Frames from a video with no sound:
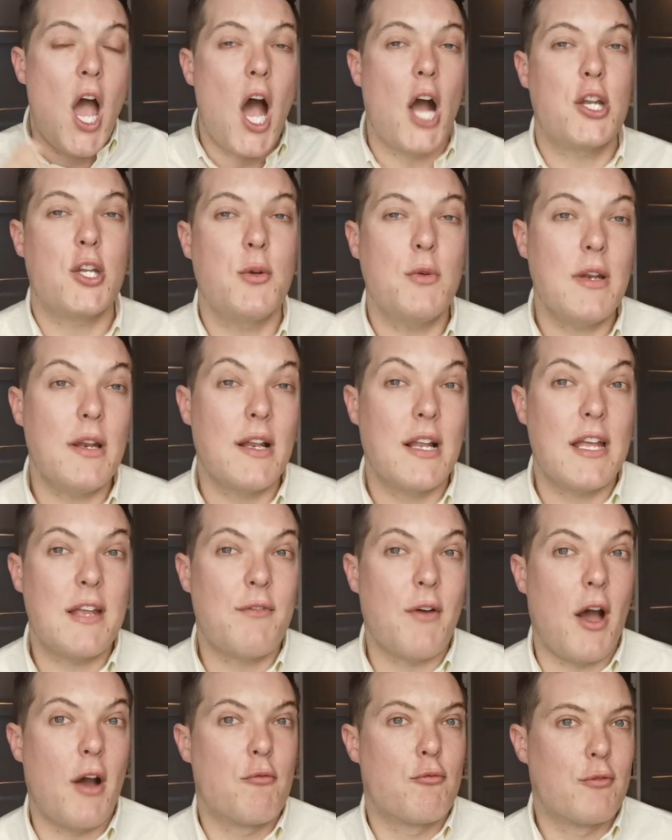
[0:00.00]
And
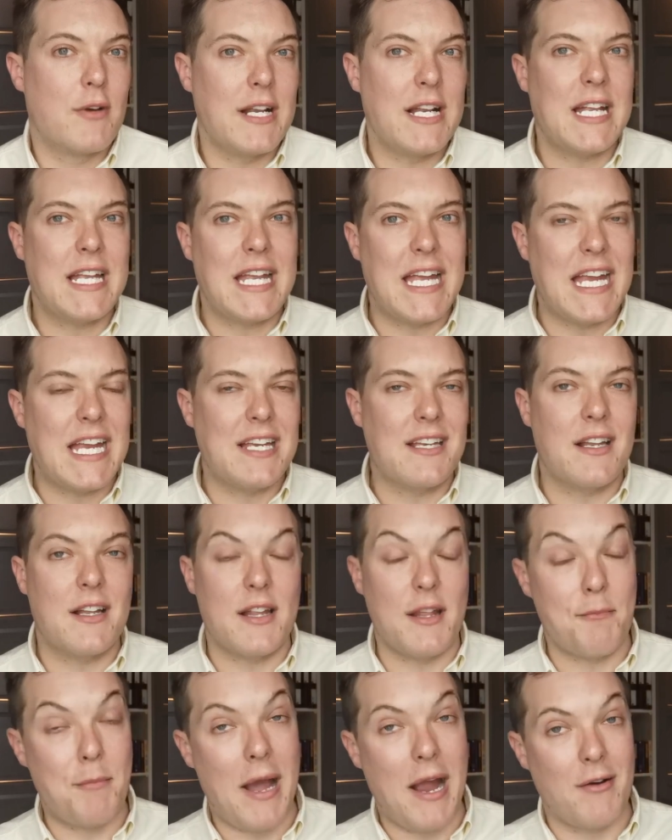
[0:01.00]
Unilever are really keen,
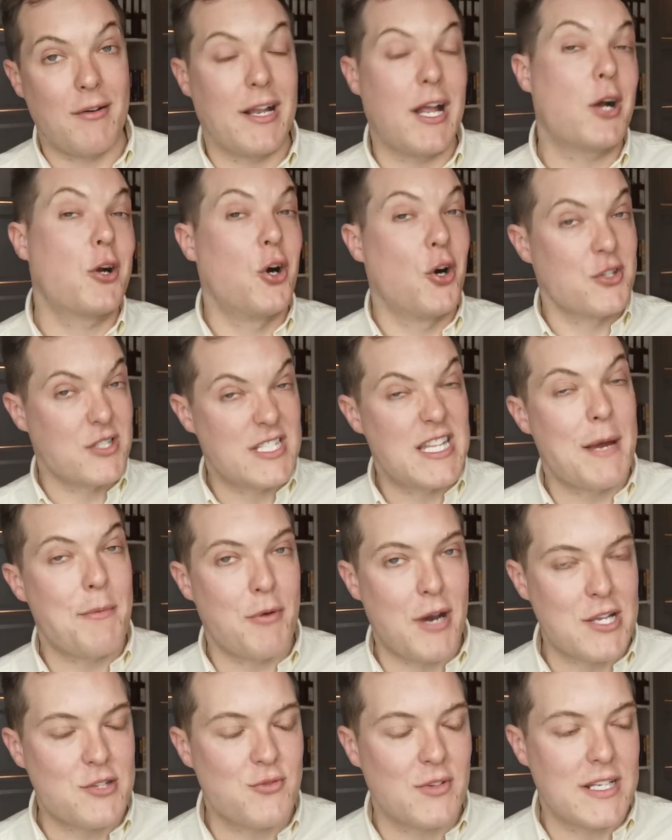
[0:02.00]
apparently according to their
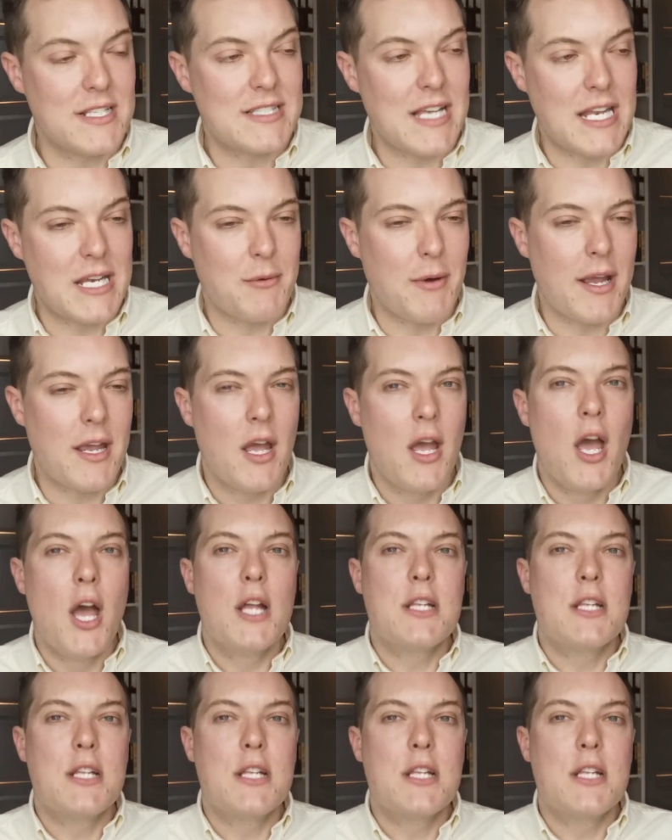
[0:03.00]
press release anyway,